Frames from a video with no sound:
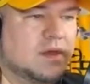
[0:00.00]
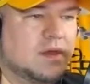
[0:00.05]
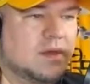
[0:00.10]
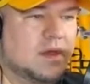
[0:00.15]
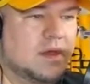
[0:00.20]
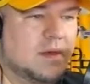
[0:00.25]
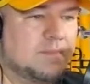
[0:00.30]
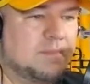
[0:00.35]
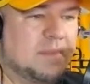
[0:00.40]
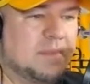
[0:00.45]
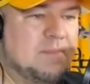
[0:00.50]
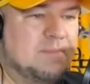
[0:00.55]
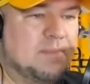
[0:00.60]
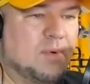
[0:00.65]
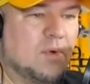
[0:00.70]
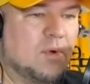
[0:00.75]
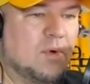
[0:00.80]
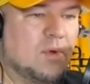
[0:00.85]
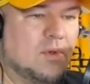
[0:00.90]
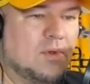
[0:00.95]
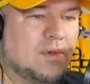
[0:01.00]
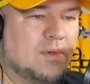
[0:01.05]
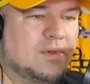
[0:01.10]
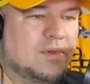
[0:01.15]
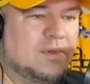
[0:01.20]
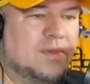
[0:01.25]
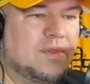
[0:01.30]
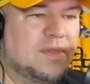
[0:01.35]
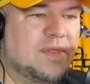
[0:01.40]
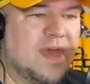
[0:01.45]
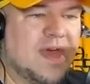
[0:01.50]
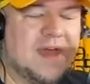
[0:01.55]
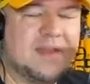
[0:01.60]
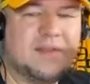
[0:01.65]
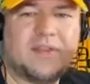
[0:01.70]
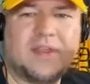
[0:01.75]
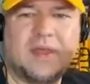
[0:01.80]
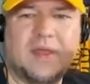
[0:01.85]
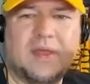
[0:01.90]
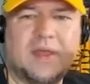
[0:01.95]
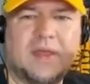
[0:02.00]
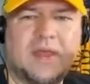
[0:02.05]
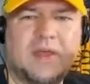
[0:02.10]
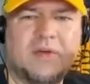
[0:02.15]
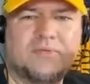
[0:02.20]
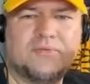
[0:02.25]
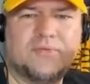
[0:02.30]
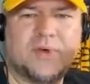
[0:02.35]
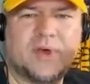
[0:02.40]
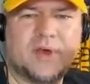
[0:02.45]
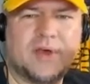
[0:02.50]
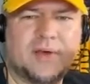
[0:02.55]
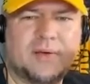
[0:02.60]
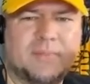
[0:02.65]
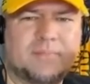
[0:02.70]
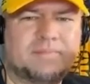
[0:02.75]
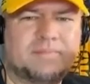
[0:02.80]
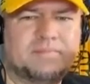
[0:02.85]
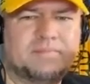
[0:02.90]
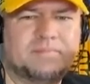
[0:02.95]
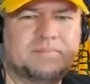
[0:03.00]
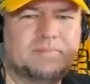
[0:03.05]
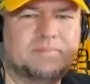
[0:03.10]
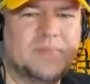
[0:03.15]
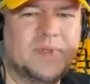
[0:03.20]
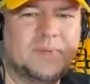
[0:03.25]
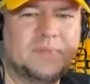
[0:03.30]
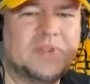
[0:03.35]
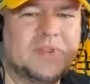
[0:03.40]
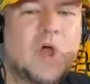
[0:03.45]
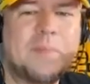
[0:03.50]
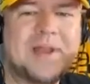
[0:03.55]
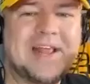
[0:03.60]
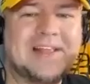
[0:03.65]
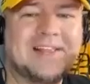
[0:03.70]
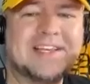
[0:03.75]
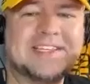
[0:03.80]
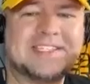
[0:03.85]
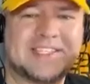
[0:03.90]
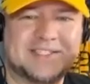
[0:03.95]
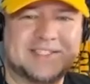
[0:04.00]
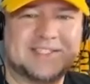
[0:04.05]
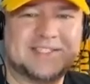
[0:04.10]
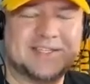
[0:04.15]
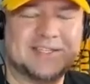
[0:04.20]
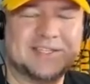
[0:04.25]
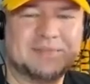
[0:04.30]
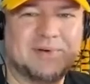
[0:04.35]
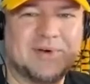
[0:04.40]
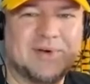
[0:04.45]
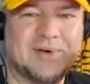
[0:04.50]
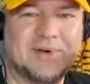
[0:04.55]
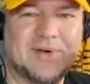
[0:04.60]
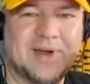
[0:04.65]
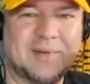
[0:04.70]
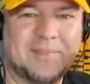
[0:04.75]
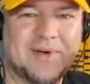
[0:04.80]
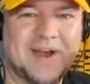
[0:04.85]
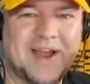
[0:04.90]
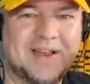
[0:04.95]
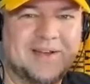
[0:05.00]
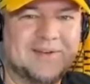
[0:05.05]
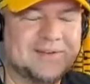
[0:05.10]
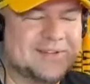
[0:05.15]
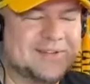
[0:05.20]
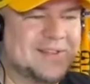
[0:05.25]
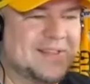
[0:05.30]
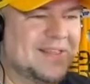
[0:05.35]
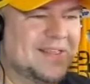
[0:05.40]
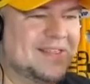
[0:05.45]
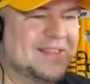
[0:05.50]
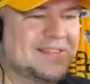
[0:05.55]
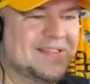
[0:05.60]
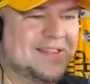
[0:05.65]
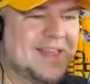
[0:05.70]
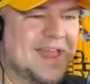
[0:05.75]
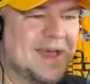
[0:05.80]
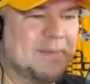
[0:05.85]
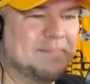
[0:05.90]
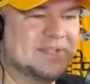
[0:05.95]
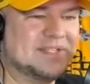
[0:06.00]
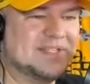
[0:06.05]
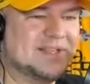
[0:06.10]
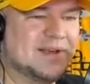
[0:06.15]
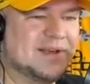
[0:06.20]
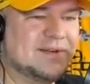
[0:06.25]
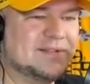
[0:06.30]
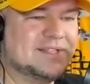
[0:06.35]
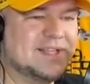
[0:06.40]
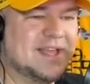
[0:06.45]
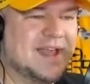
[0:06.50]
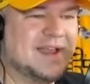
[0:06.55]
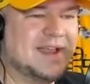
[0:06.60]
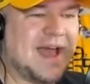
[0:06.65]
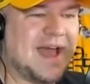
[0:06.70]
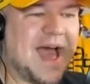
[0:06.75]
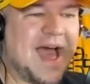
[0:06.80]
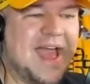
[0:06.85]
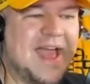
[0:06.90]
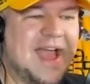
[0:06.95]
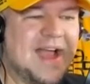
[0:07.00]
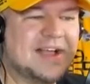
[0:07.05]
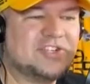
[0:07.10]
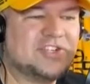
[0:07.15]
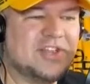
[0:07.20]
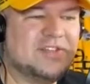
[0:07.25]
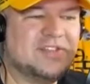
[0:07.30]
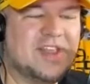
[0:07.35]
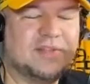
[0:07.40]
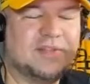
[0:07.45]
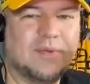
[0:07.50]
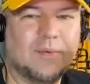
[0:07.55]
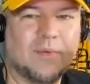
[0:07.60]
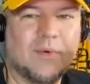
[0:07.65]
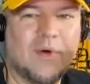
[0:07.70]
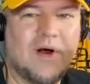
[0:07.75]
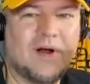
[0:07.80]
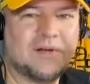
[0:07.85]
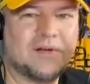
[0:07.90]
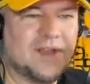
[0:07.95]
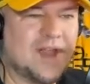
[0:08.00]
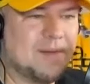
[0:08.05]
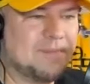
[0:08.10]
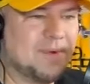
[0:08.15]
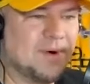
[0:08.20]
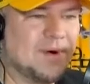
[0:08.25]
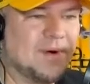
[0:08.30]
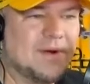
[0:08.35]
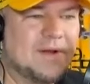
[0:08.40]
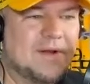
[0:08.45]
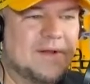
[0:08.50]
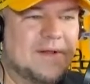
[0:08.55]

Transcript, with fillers: uh, people that uh, have uh, nobody listens to this program, right, or to the to the episodes. And I actually did the wrong number.